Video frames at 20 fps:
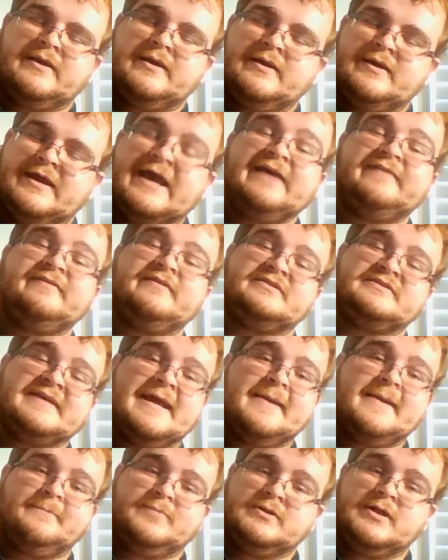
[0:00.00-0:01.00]
it had the
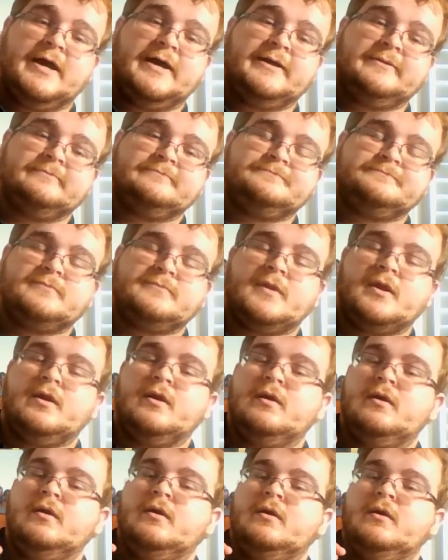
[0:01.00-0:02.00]
same plot.
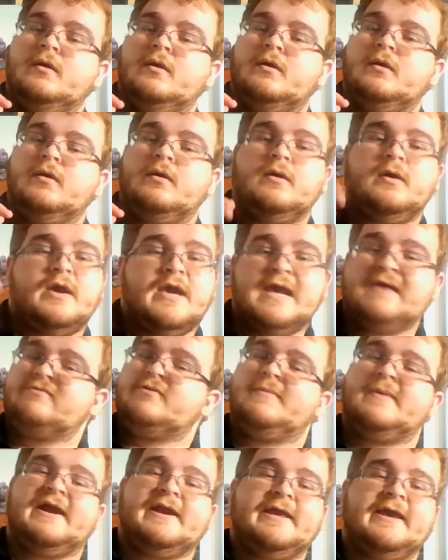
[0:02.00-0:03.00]

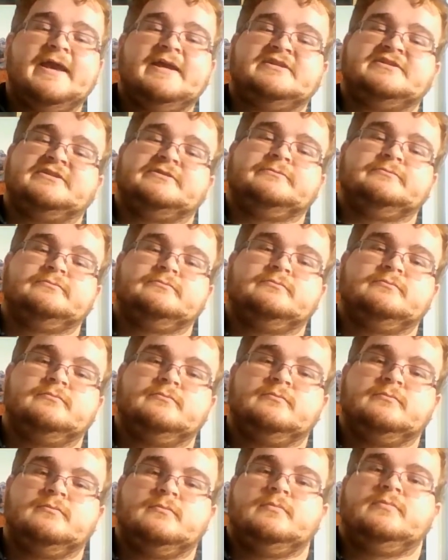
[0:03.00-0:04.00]
Everybody hates it.
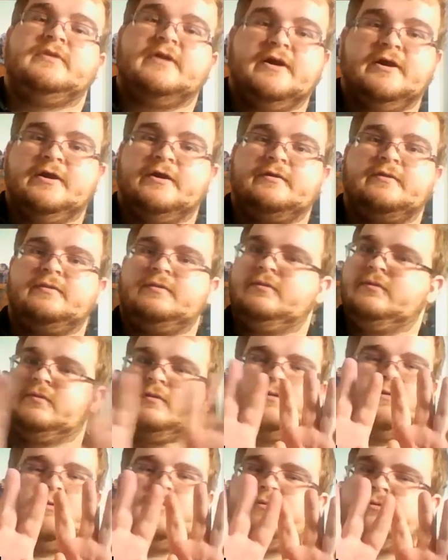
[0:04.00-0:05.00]
Do
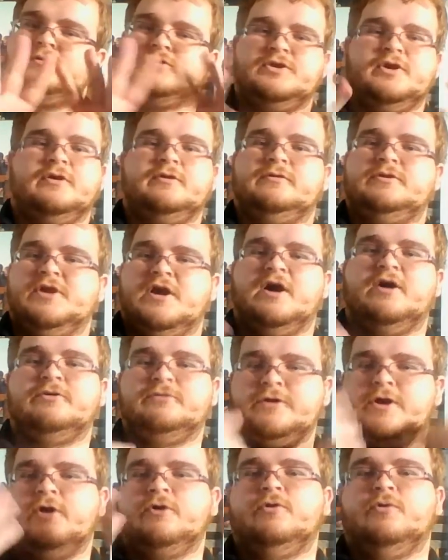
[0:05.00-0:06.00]

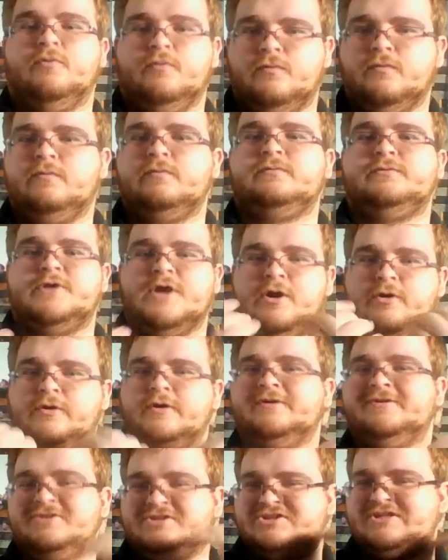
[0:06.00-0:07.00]

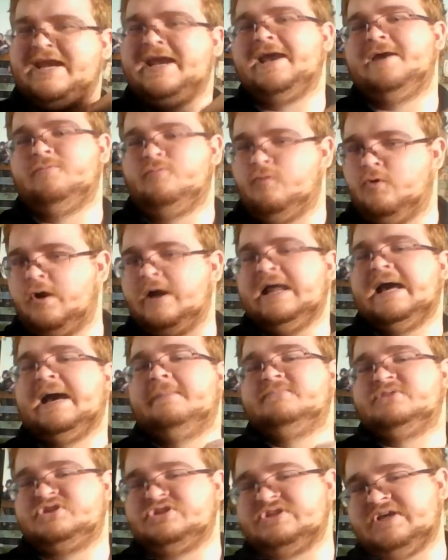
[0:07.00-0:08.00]
y'all understand what
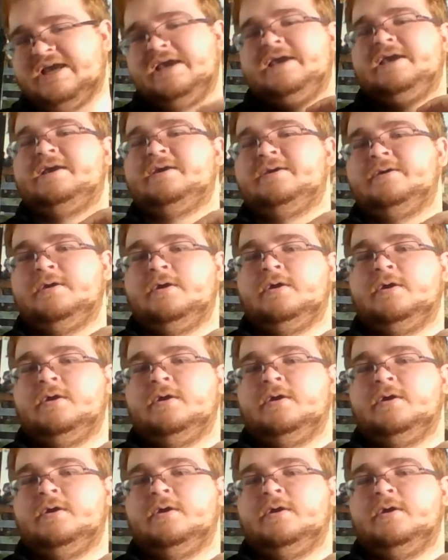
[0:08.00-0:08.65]
I'm saying?